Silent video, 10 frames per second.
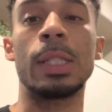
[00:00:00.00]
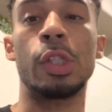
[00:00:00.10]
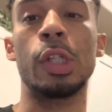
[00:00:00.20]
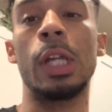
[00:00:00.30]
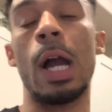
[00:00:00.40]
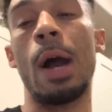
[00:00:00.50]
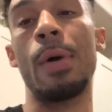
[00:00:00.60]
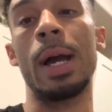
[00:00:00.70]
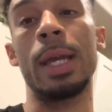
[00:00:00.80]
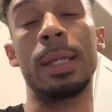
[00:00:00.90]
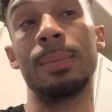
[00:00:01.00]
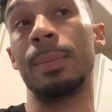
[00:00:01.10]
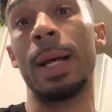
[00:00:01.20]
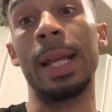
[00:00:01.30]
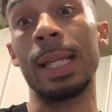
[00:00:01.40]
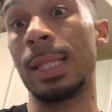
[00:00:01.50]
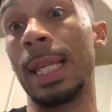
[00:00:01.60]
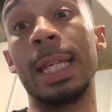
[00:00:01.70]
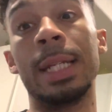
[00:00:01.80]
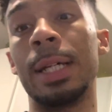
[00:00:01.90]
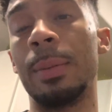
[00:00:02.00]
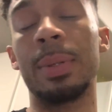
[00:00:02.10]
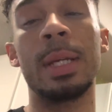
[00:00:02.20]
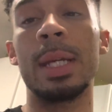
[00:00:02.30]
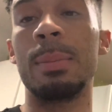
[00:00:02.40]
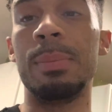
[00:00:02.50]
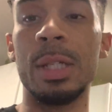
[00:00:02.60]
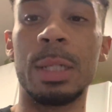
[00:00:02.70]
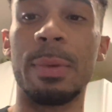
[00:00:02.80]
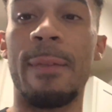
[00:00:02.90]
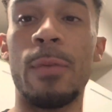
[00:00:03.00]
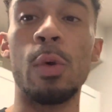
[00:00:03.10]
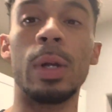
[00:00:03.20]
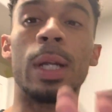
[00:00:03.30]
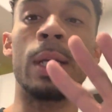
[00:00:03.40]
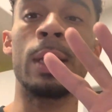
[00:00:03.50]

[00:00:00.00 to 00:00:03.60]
to show you how I guess, heat up meal number 4.